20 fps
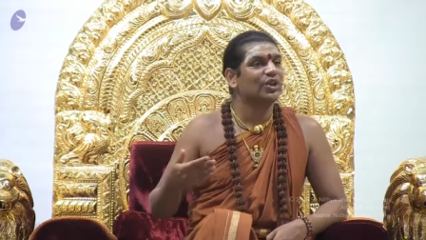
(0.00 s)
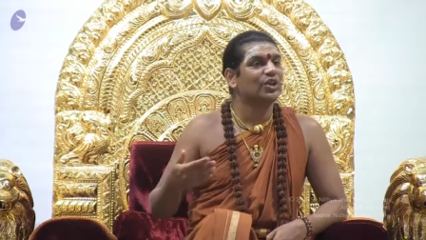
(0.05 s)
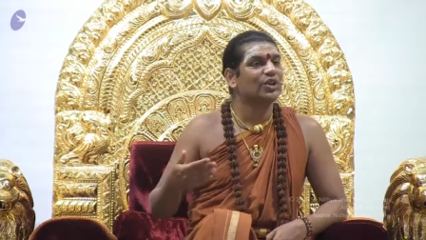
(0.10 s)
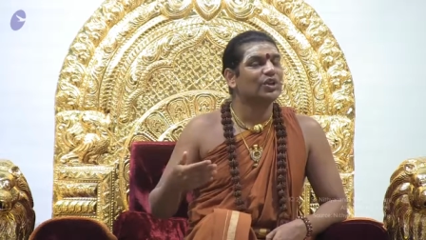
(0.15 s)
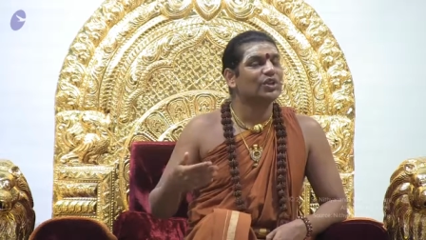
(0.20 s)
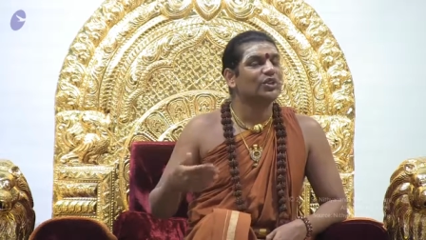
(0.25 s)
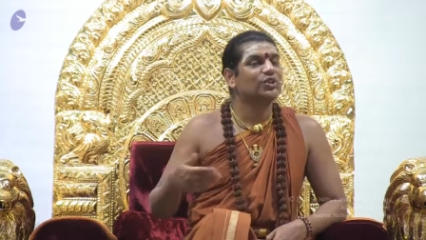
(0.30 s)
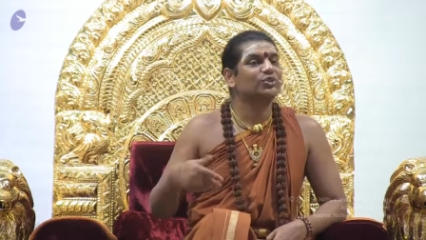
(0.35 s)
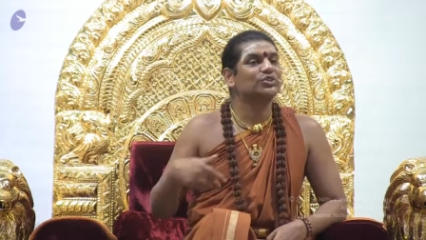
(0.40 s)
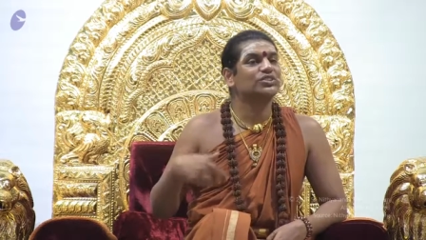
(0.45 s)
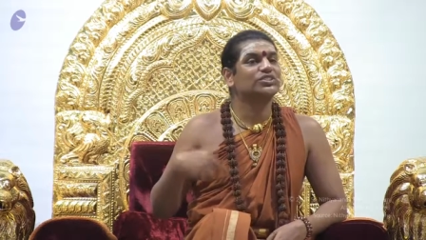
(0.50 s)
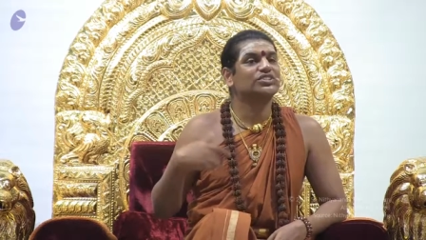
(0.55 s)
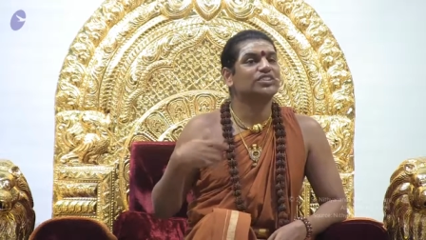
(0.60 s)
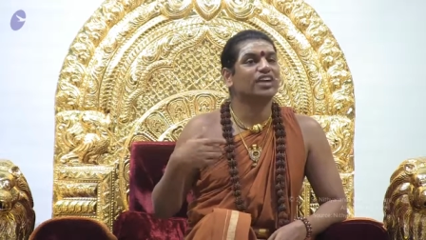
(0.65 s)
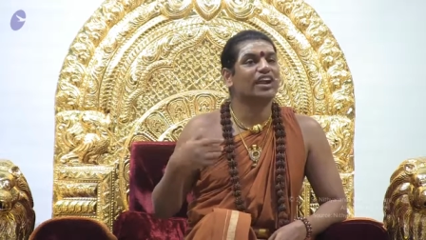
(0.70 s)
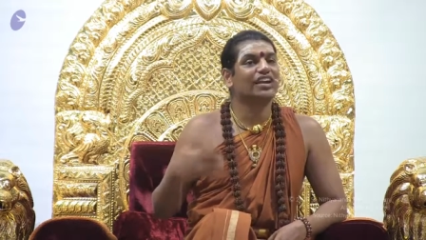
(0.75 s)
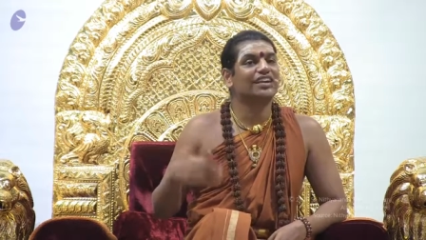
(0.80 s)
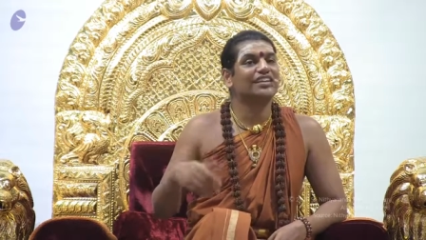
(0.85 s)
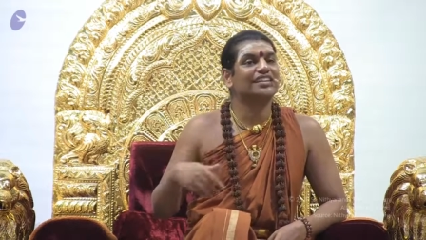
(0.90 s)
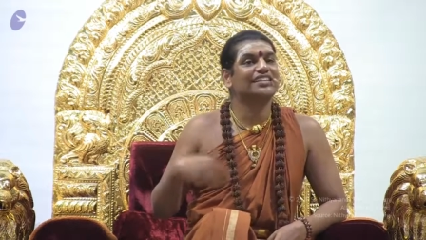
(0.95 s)
you
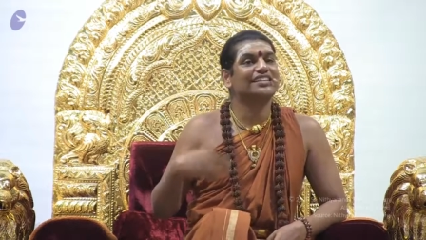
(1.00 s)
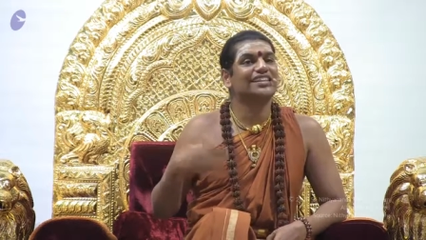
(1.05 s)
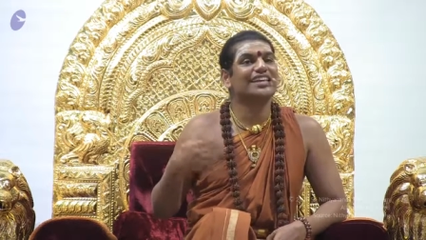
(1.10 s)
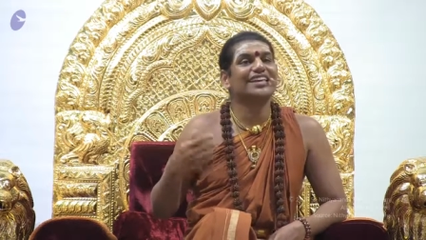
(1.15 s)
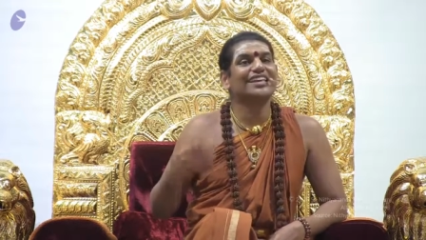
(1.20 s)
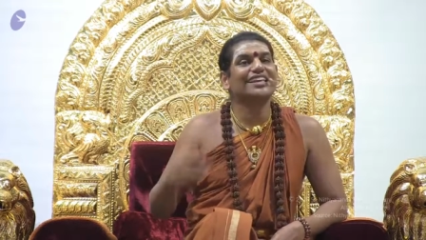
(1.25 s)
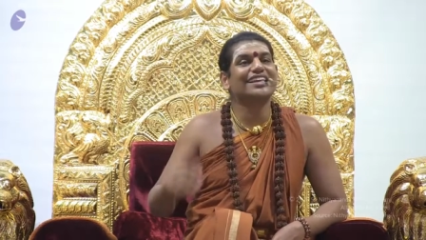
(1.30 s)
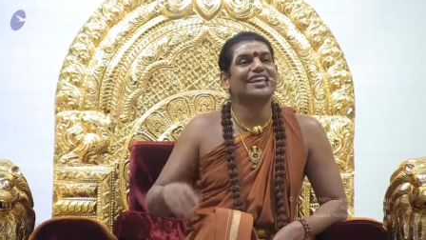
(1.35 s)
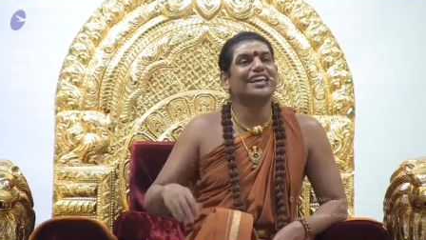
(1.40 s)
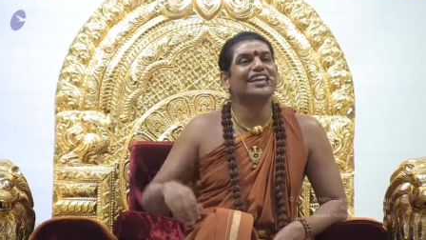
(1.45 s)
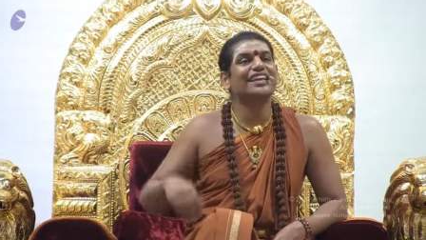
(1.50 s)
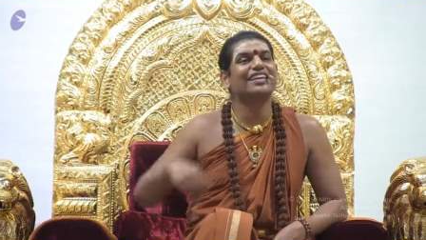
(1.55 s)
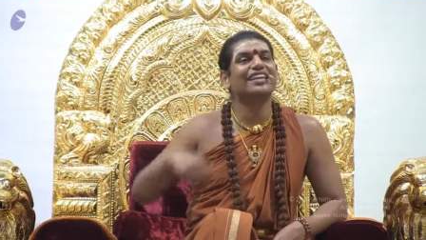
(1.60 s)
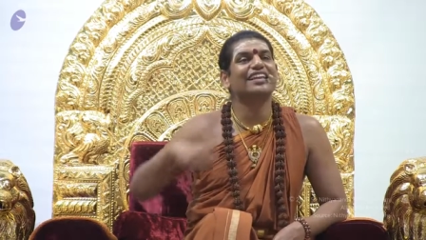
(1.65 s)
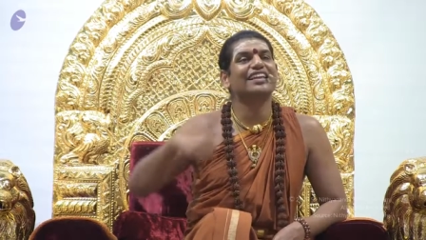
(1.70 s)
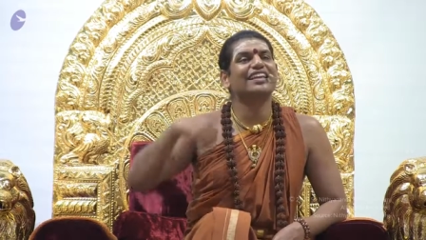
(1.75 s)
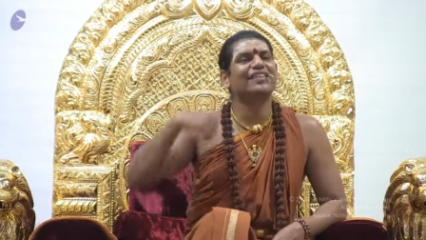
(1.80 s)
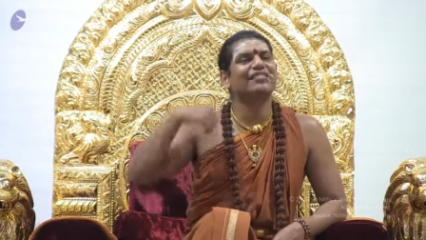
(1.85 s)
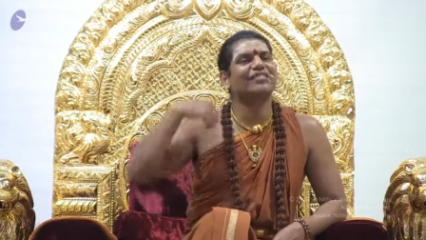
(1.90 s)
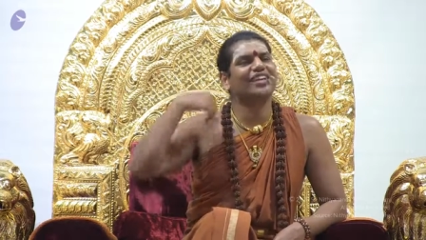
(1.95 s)
start thinking in
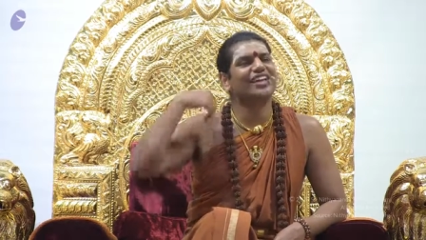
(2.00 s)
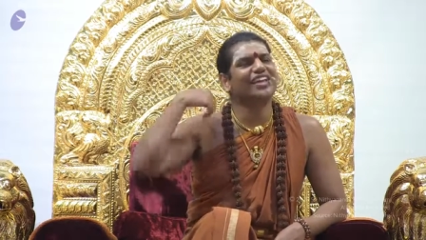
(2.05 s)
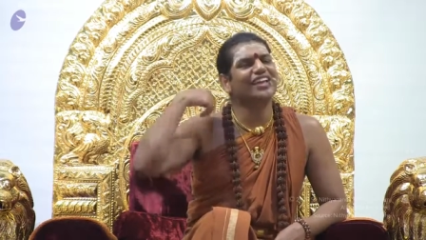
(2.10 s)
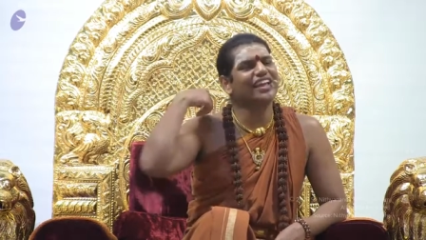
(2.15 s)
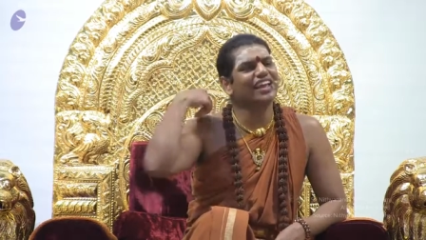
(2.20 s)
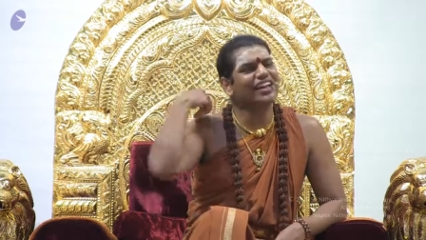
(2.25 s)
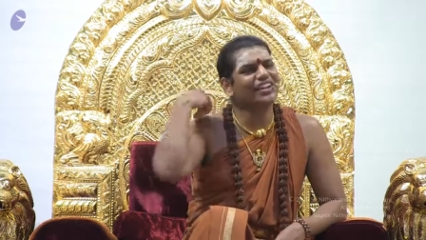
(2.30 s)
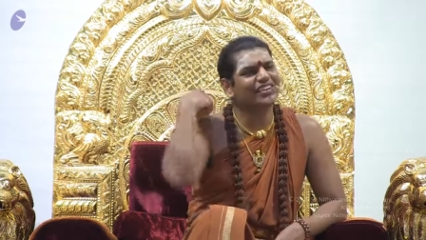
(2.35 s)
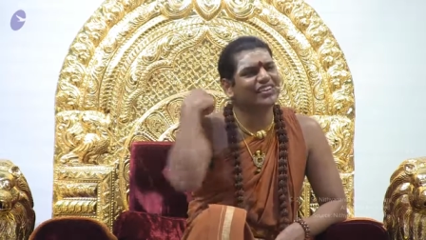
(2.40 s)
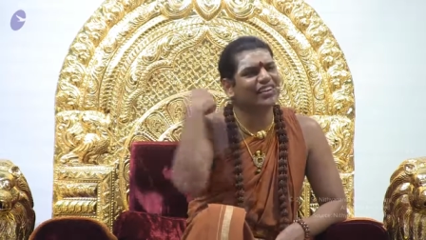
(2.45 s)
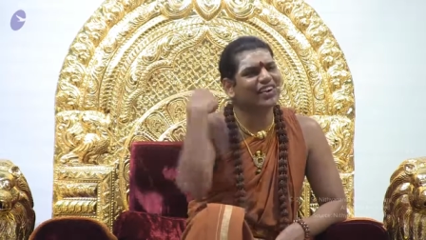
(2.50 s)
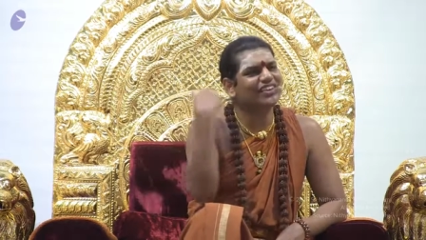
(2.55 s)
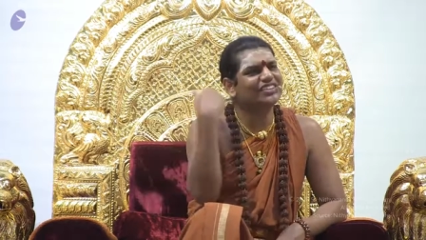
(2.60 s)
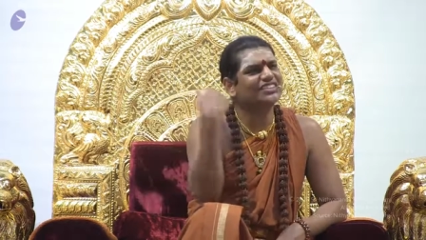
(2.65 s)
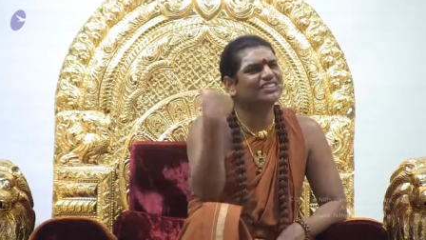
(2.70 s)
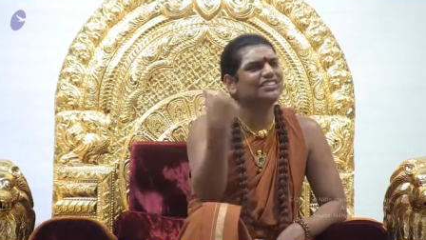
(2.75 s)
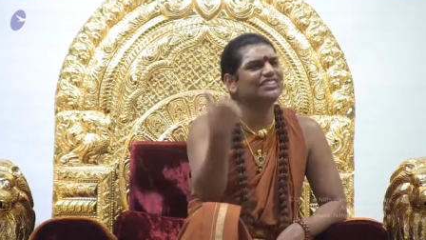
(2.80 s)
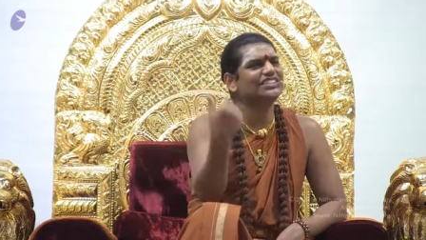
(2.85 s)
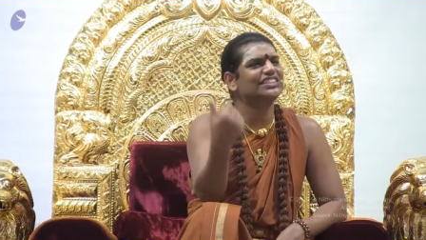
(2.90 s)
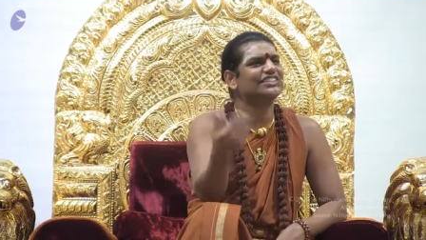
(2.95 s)
a very
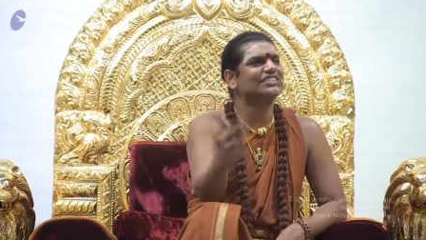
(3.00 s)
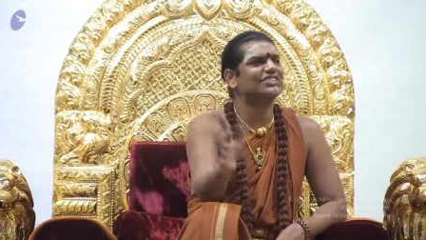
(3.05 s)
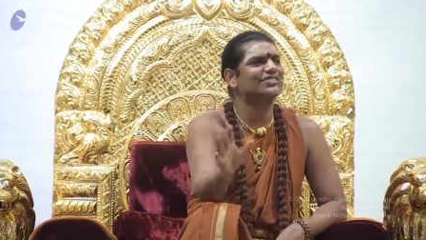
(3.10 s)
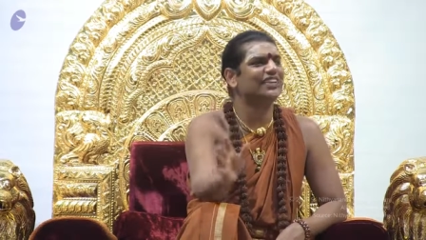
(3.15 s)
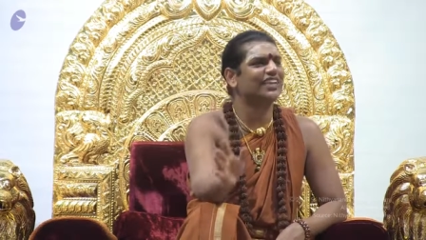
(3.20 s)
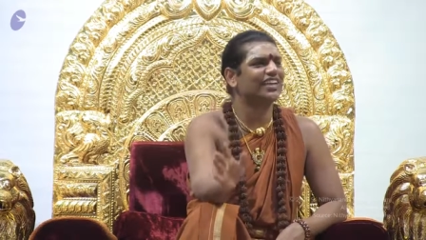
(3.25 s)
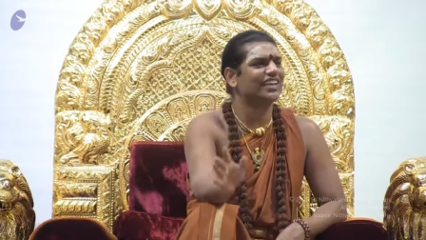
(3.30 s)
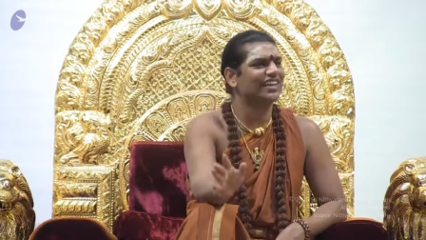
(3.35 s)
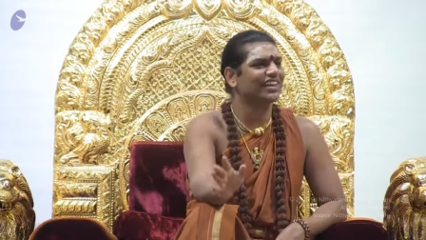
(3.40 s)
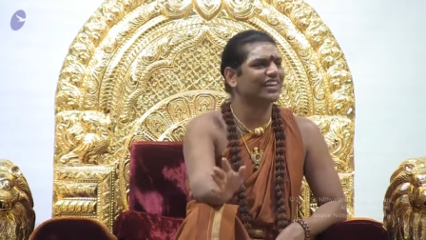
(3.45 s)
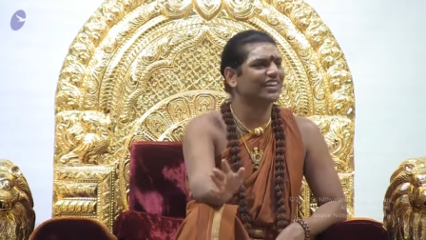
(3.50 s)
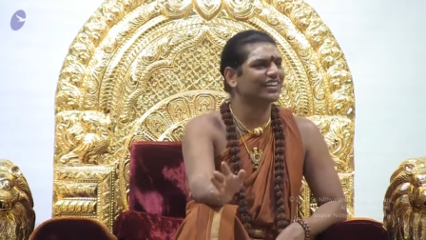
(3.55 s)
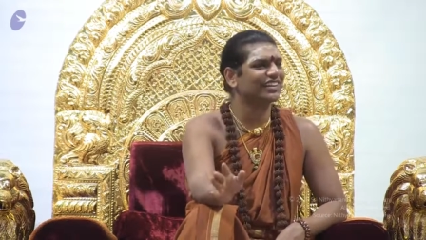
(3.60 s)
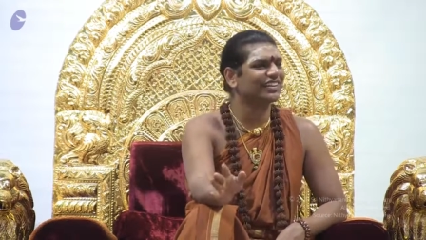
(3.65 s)
unconscious way.